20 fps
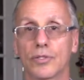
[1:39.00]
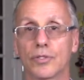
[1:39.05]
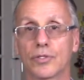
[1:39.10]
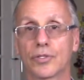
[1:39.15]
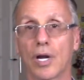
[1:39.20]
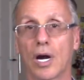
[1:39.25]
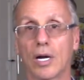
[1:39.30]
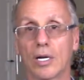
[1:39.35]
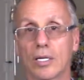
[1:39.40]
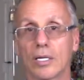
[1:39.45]

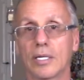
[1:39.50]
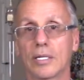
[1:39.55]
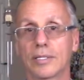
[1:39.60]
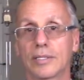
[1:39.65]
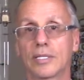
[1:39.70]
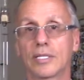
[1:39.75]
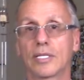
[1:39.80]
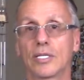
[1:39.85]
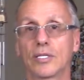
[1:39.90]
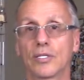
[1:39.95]

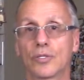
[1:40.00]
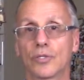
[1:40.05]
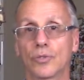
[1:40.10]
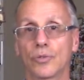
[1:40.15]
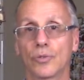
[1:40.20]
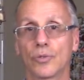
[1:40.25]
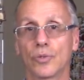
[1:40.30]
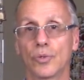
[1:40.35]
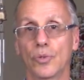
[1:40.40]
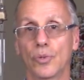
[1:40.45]
targeted
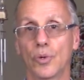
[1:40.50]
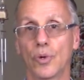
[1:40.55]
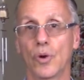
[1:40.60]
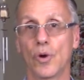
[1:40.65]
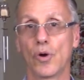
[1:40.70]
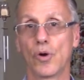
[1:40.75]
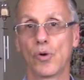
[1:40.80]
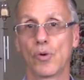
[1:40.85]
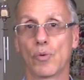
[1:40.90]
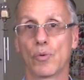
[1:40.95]
into
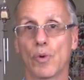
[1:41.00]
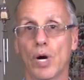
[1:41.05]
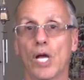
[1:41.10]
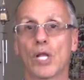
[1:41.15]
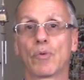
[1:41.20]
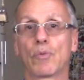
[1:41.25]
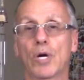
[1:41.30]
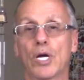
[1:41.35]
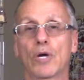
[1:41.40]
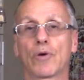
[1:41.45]

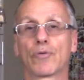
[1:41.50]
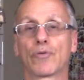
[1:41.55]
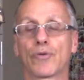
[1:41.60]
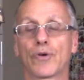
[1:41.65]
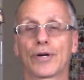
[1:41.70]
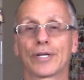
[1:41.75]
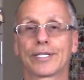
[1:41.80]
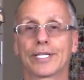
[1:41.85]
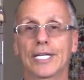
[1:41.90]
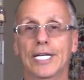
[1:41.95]
one way of
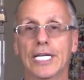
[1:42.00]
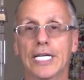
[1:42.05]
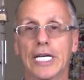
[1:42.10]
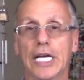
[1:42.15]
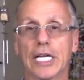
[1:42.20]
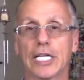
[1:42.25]
working,